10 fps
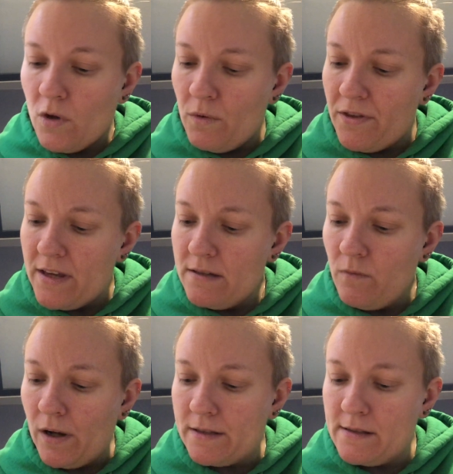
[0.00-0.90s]
With these
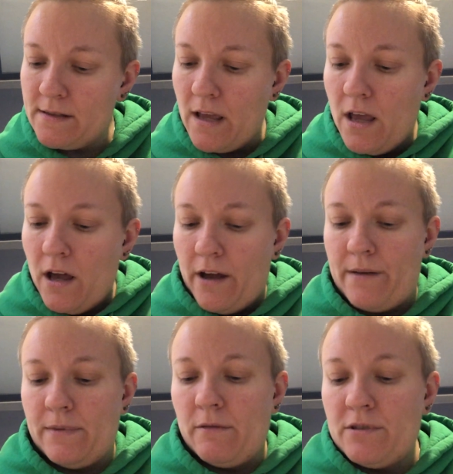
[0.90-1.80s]
ones,
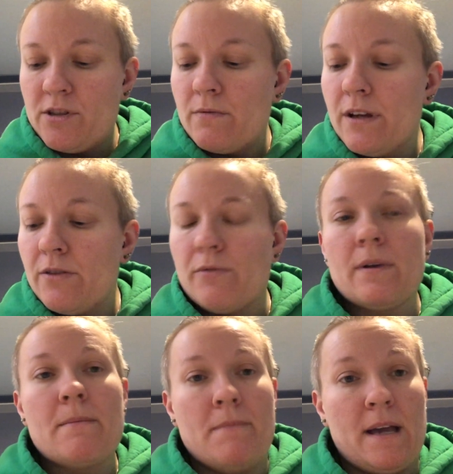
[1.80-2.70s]
it was 3 and
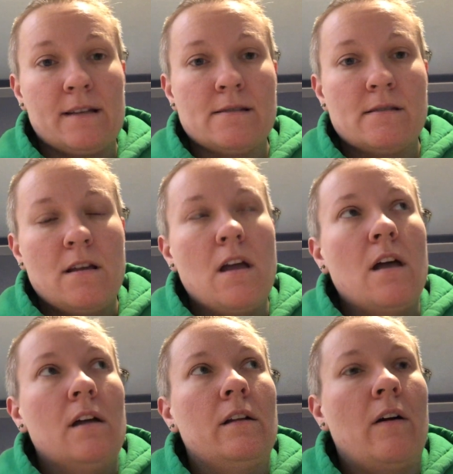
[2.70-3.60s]
3 mix.
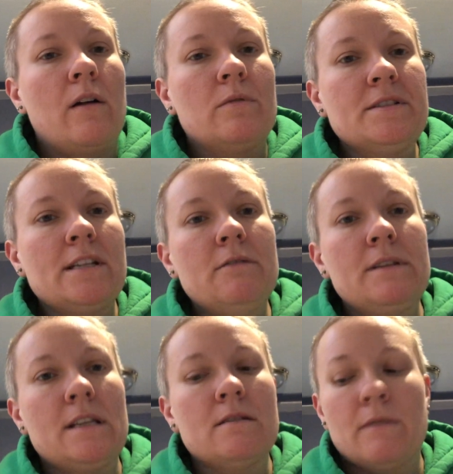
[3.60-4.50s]
Now, I will say
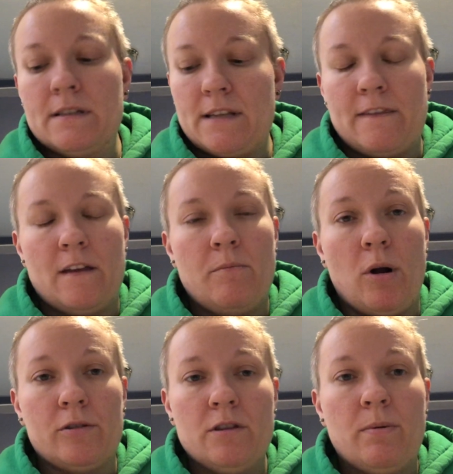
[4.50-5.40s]
with these ones, I think
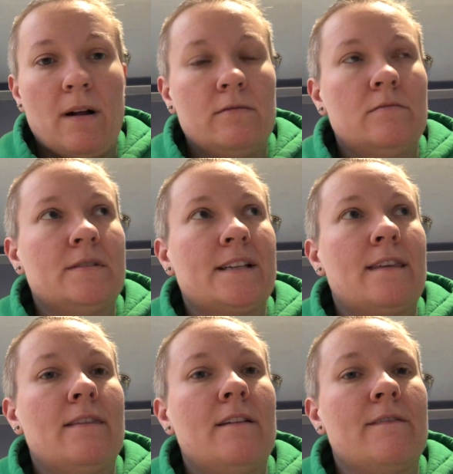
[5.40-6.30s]
part of the problem was I
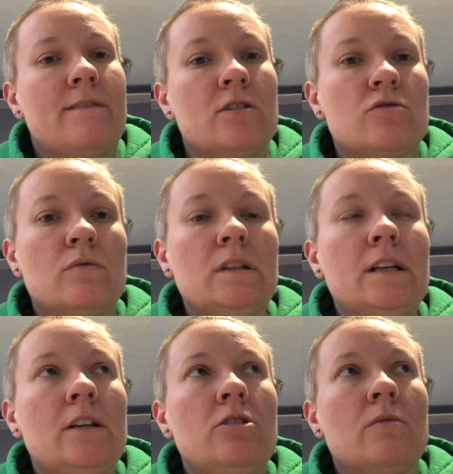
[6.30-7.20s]
think
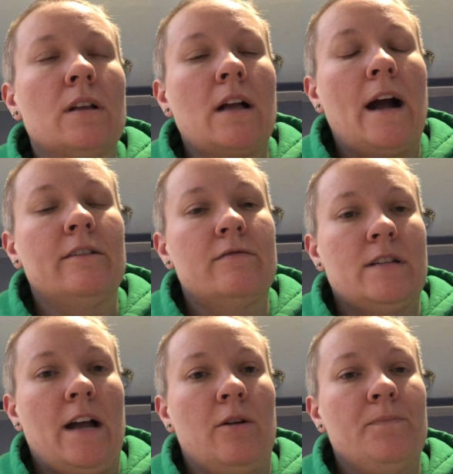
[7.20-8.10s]
visually you can kind of
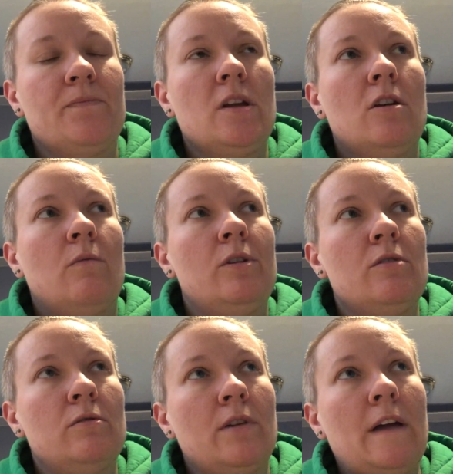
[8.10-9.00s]
tell. When
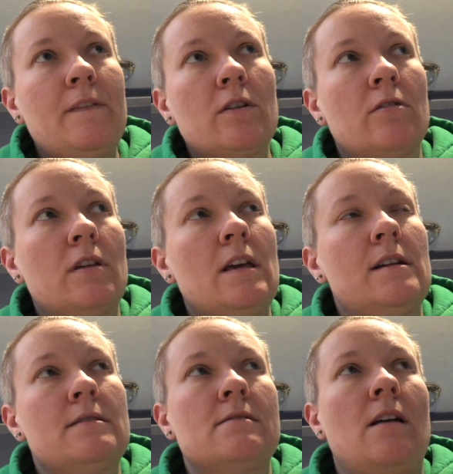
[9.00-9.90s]
you look at the cookie
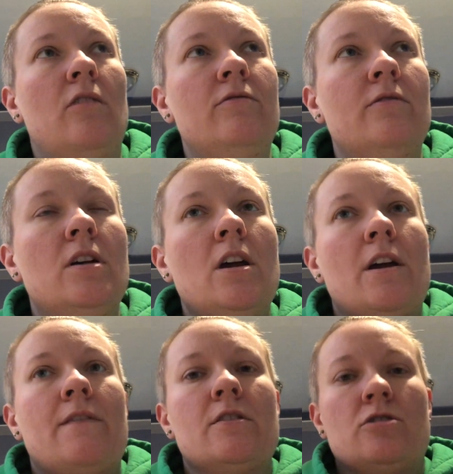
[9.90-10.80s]
itself,
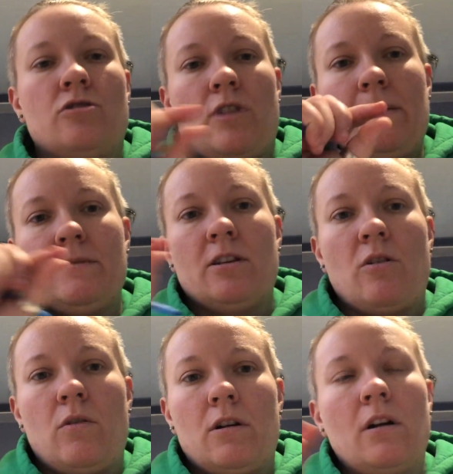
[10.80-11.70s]
the stripes that
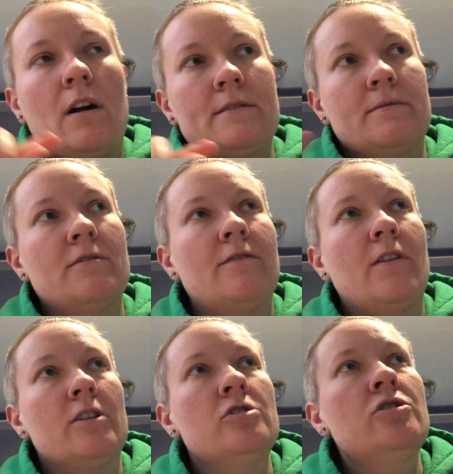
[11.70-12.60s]
go across with the
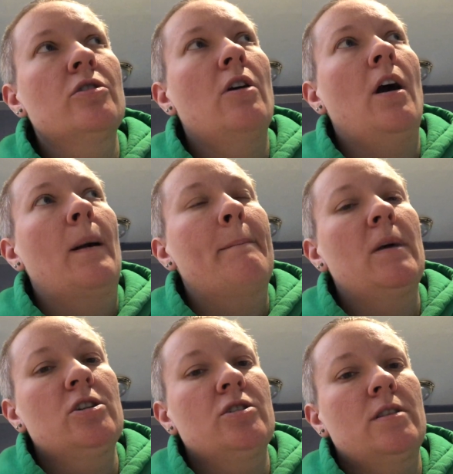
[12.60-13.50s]
fudge are
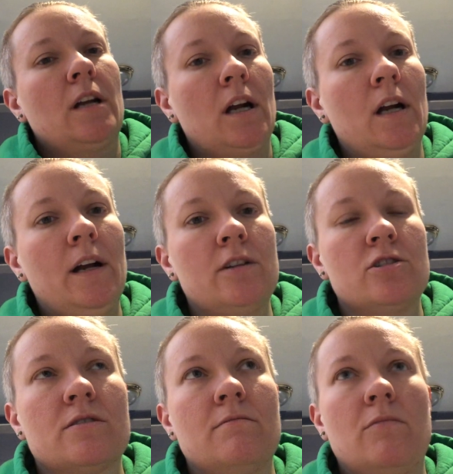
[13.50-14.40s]
much thicker
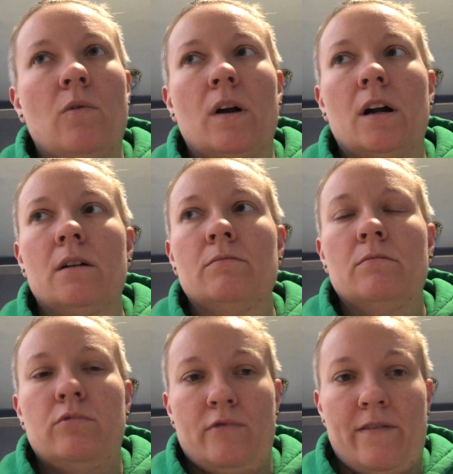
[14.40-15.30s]
just more
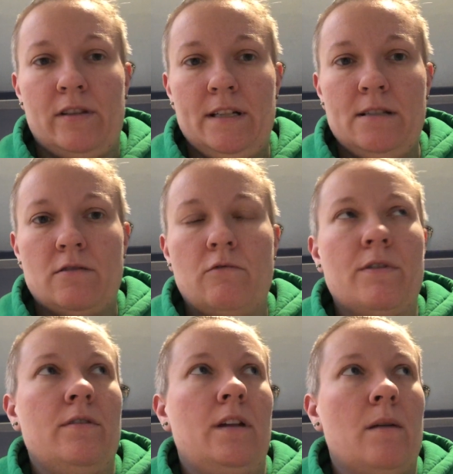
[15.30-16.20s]
prevalent
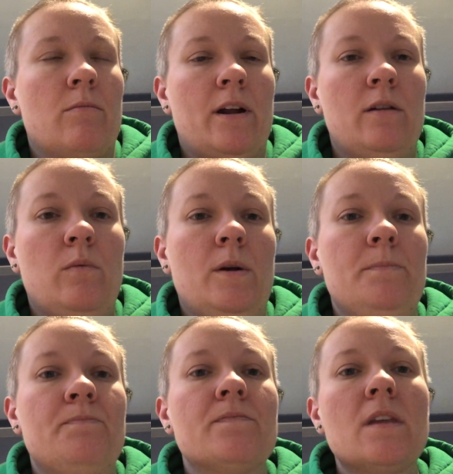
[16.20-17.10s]
with the name brand
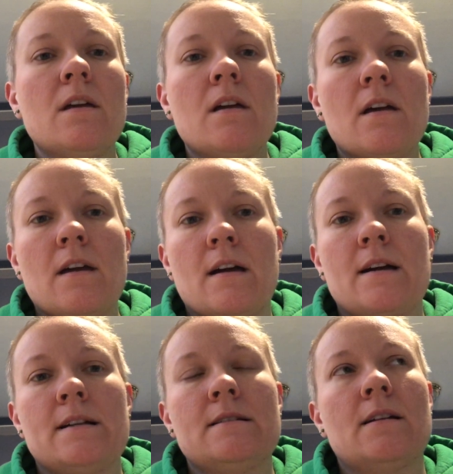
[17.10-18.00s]
one.
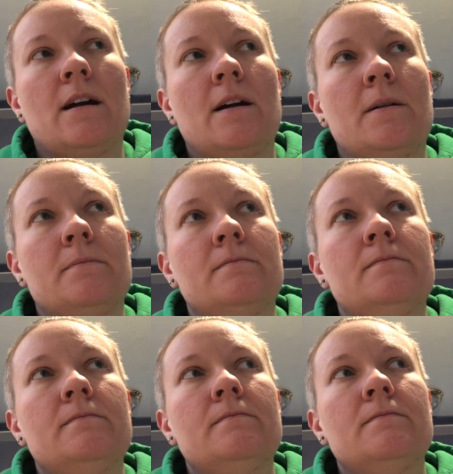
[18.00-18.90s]
And
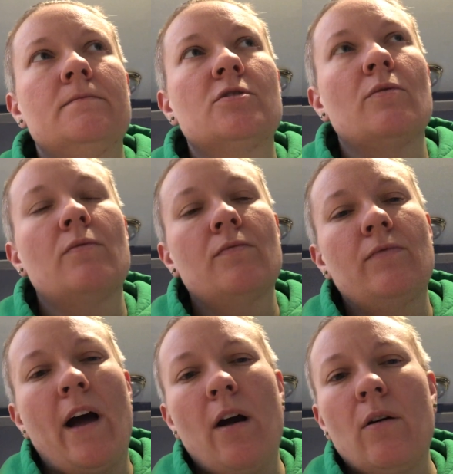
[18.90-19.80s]
so
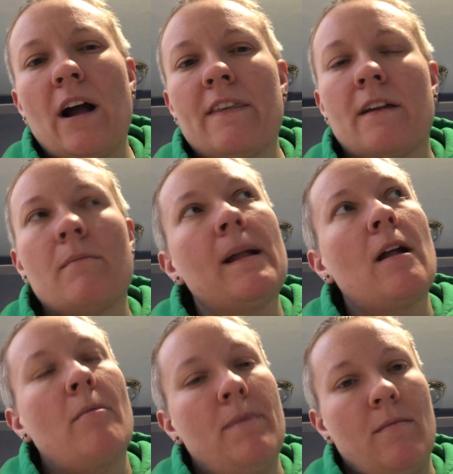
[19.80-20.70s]
that, I think, made
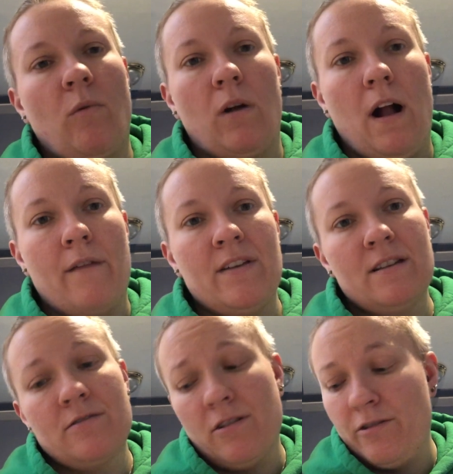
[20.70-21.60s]
it a bit more
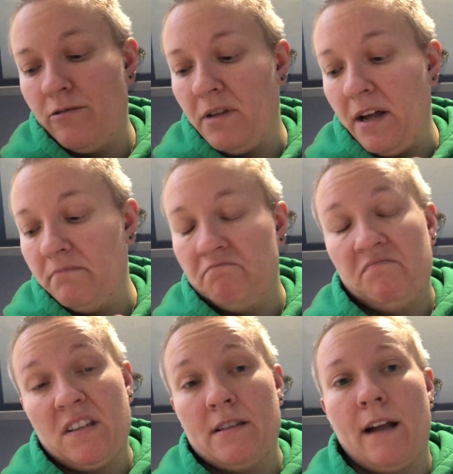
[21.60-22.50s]
obvious, although not
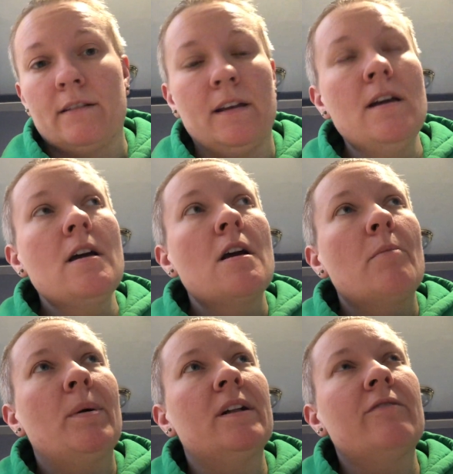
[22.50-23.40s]
exactly.
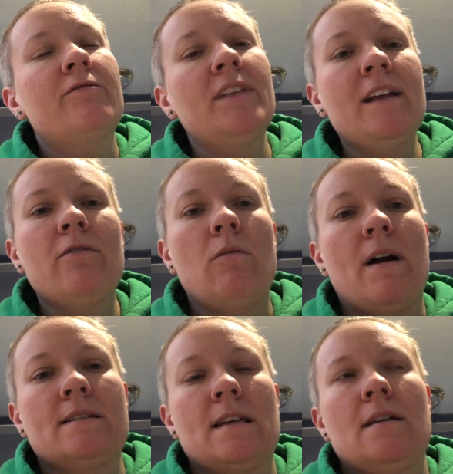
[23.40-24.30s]
But
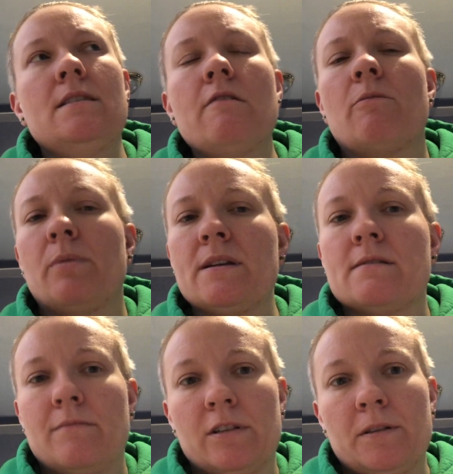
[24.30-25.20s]
flavor-wise, I thought they were pretty
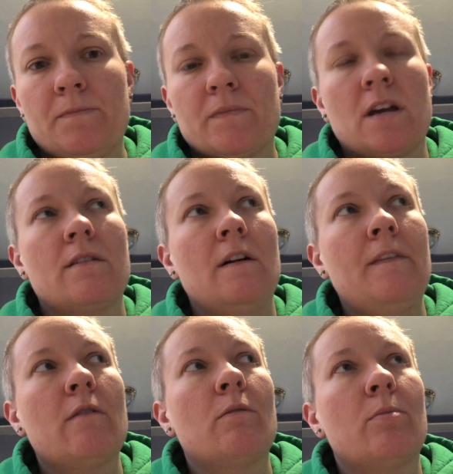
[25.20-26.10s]
similar. I
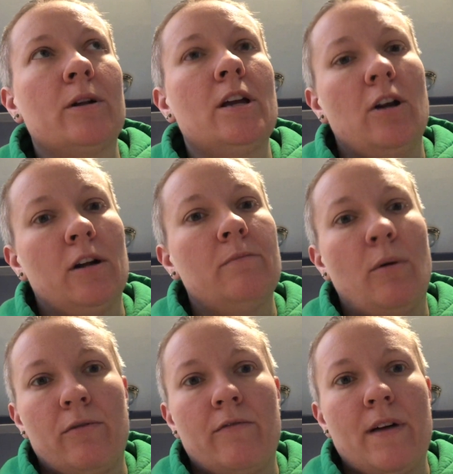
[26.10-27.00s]
thought they were pretty good,
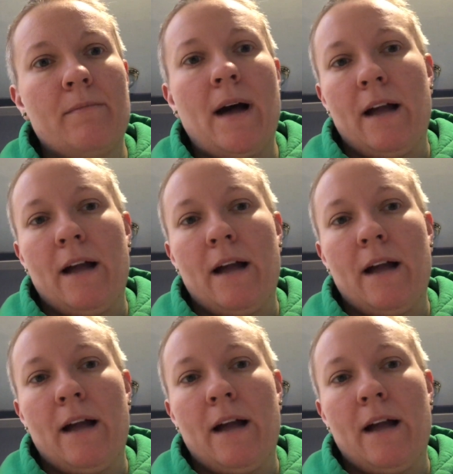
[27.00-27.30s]
both of them.